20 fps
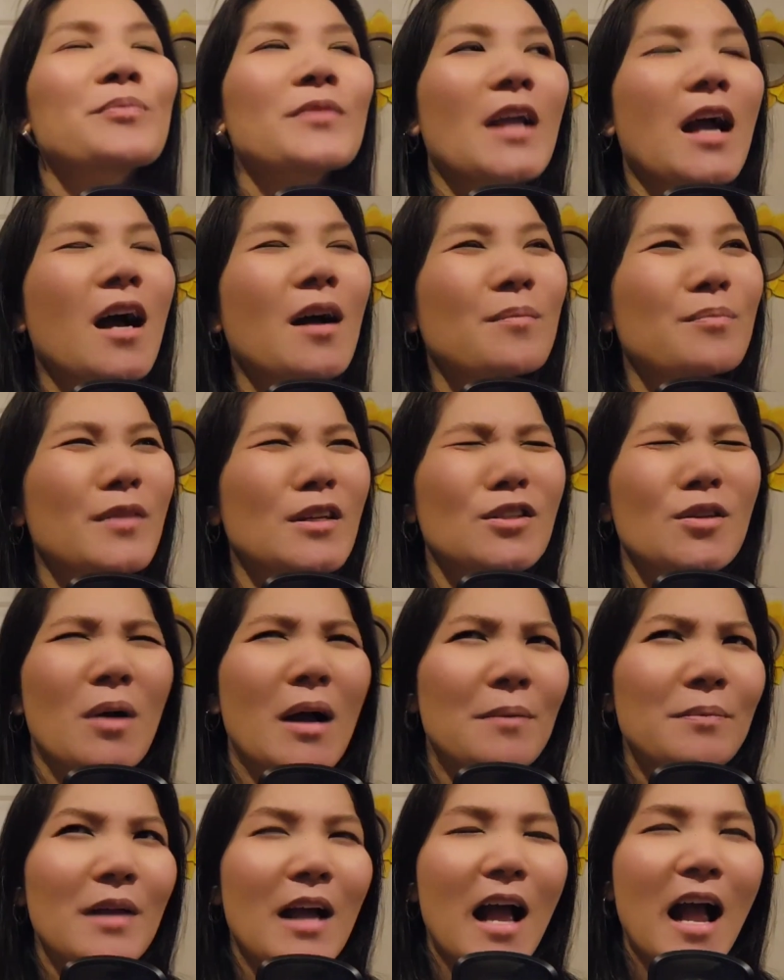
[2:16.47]
Um, so
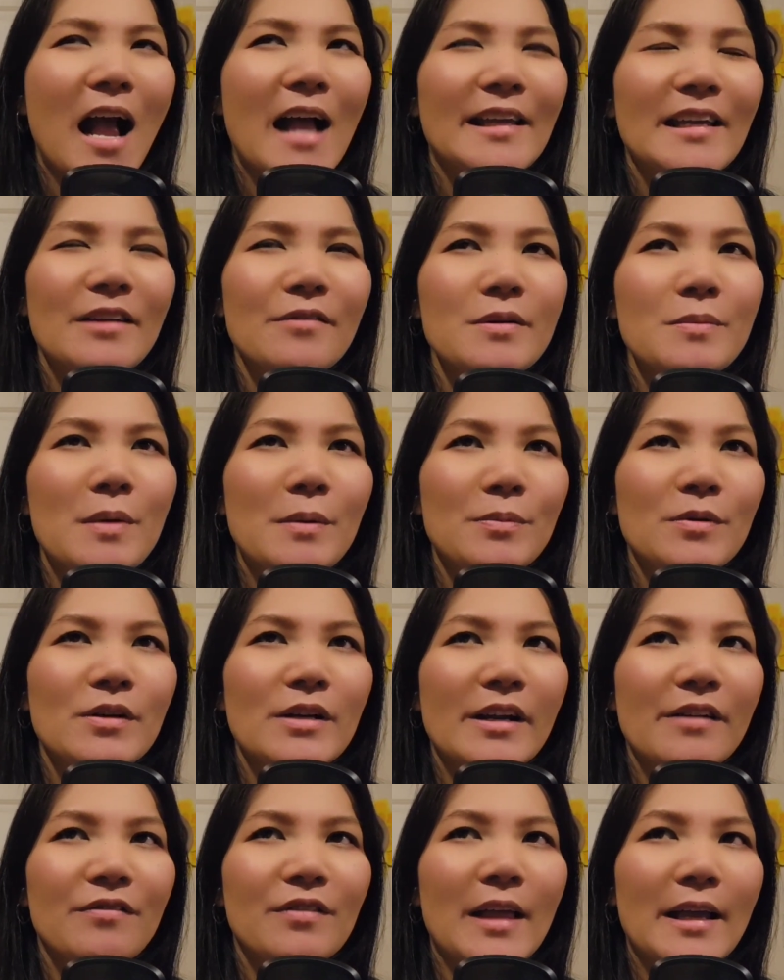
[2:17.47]
I'm, I can't remember
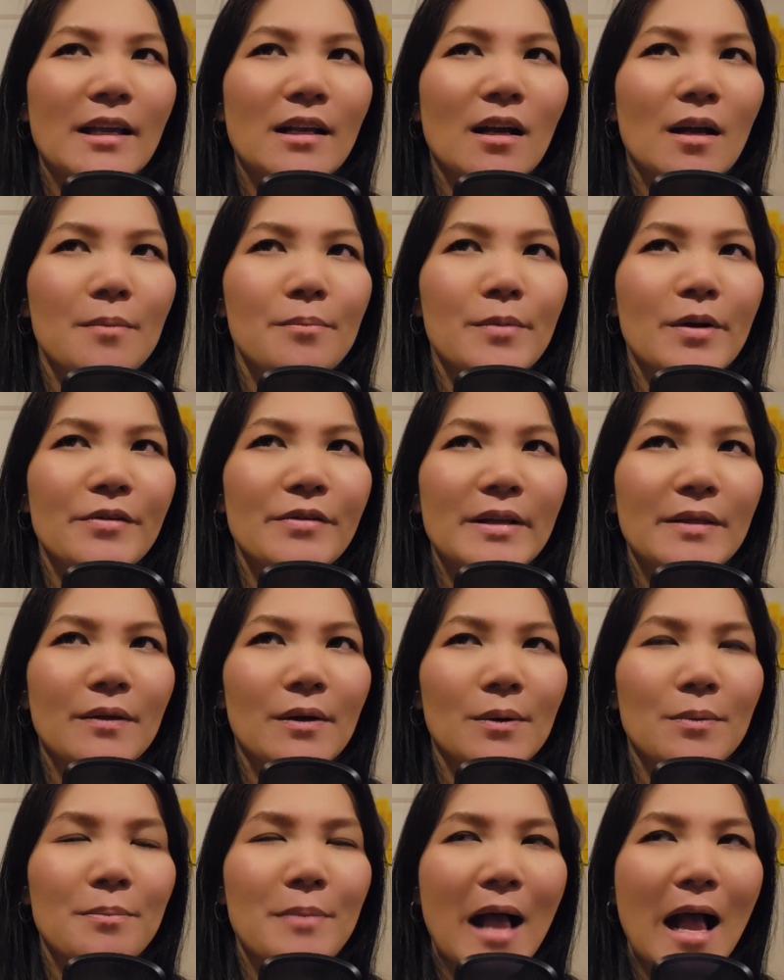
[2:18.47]
if like Merry
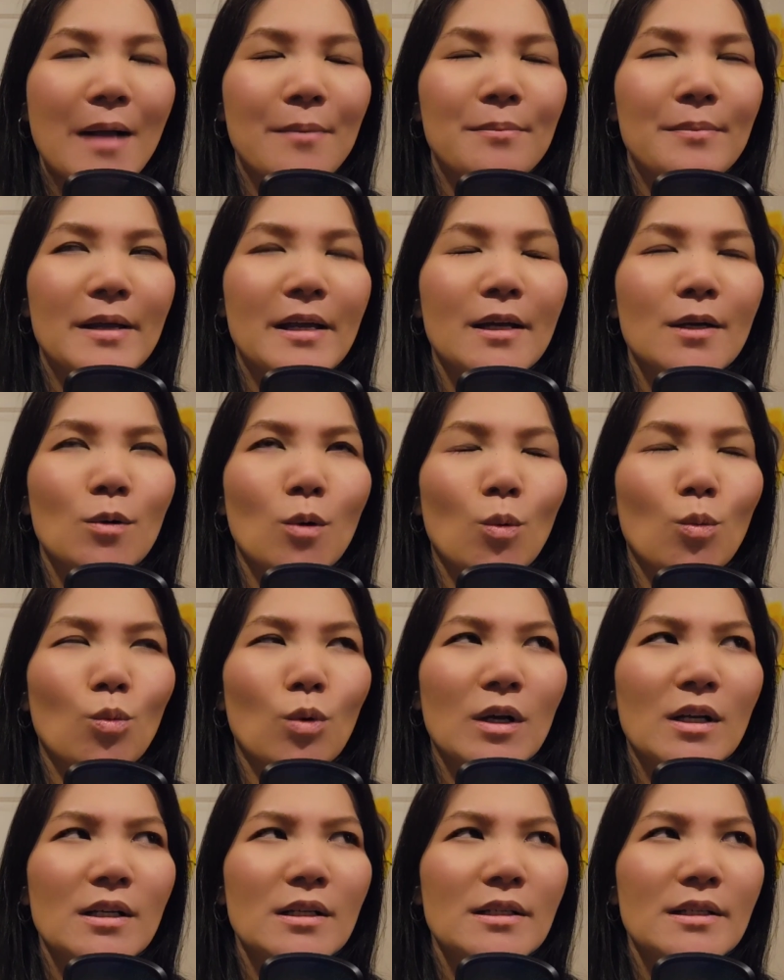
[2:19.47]
Little Batman
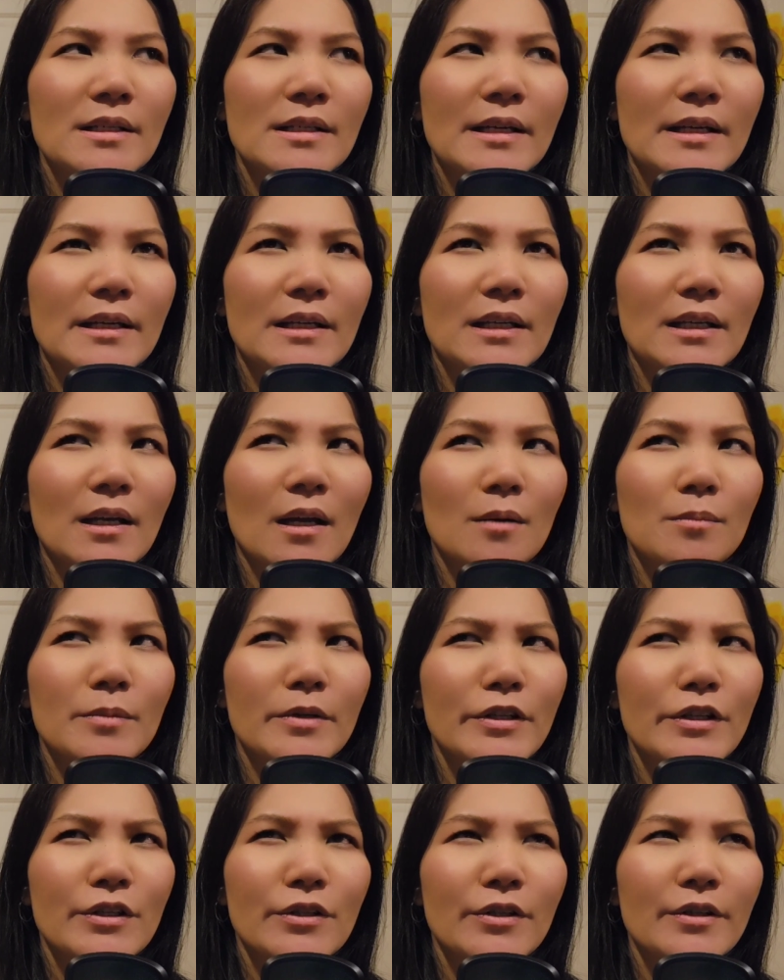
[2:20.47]
was in
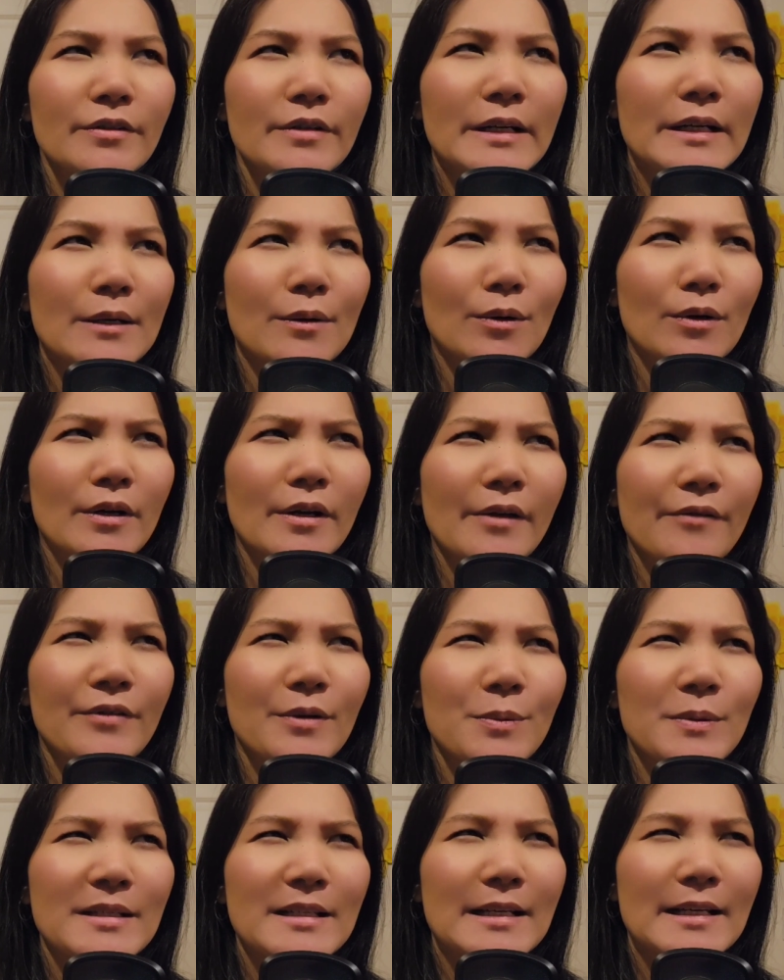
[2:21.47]
Missouri or if
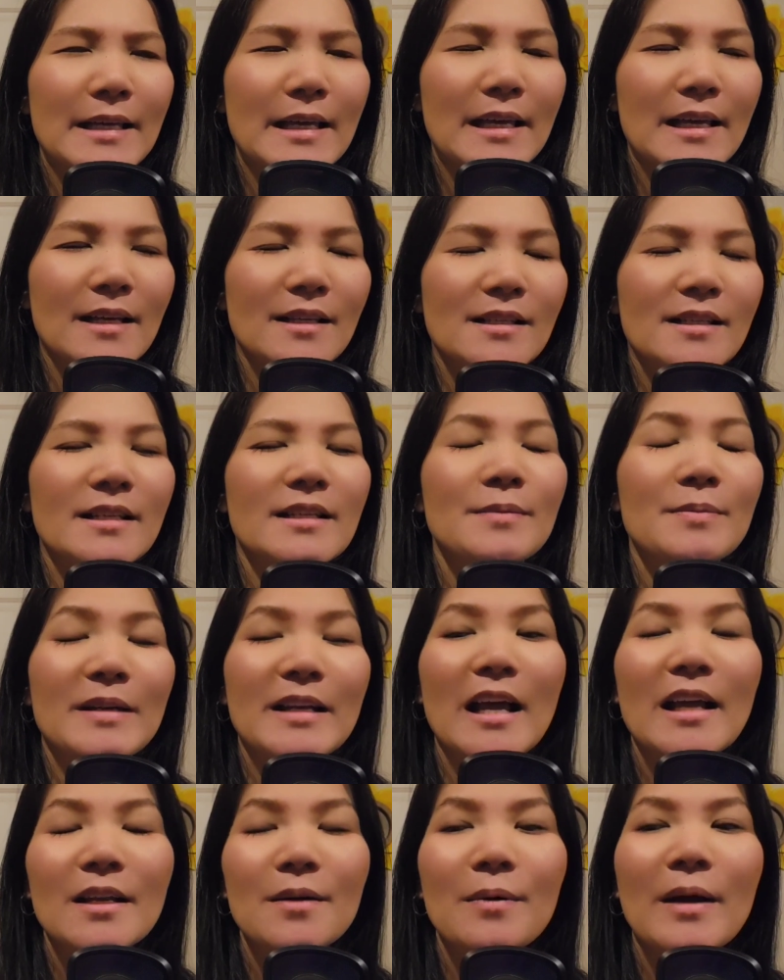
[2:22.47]
it was in Kansas, but
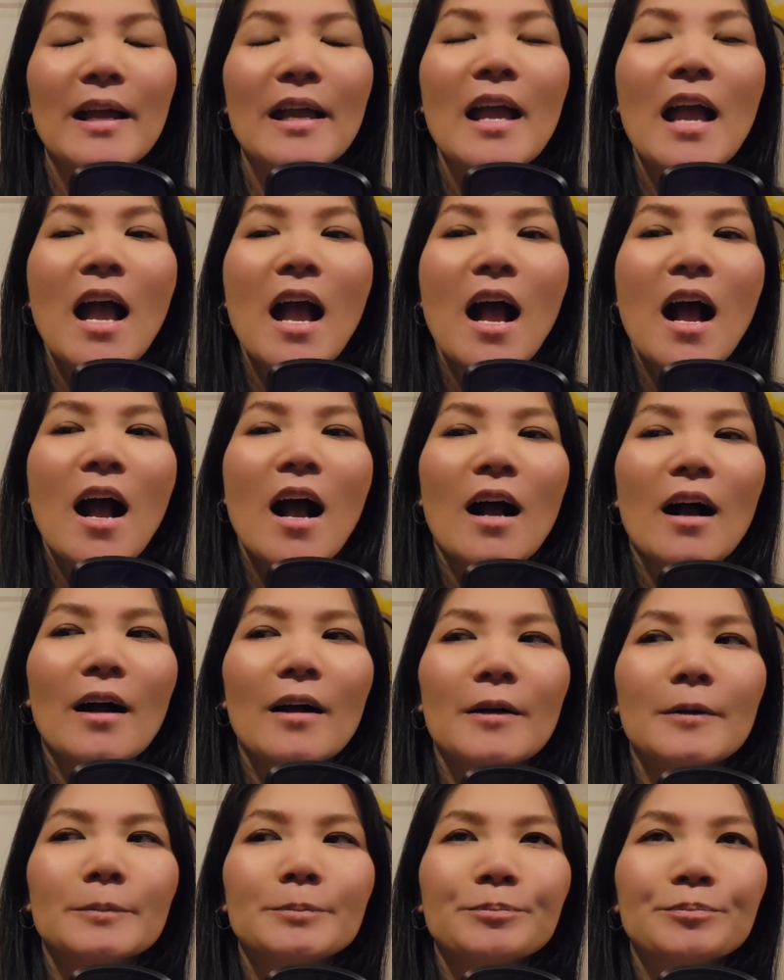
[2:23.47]
anyway,
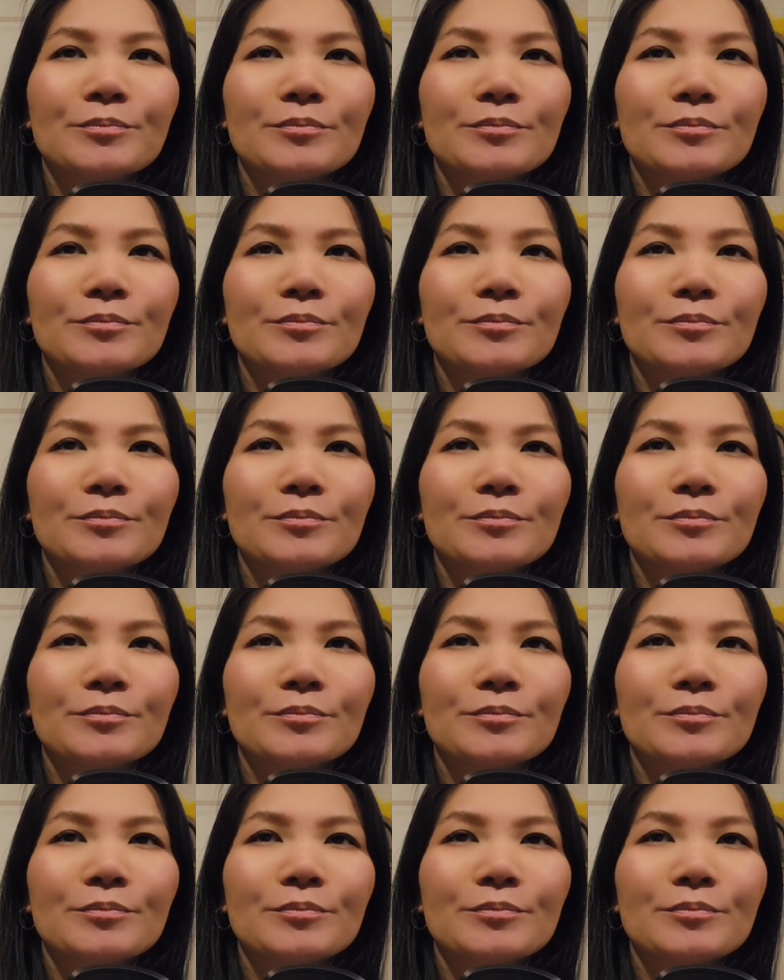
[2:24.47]
um,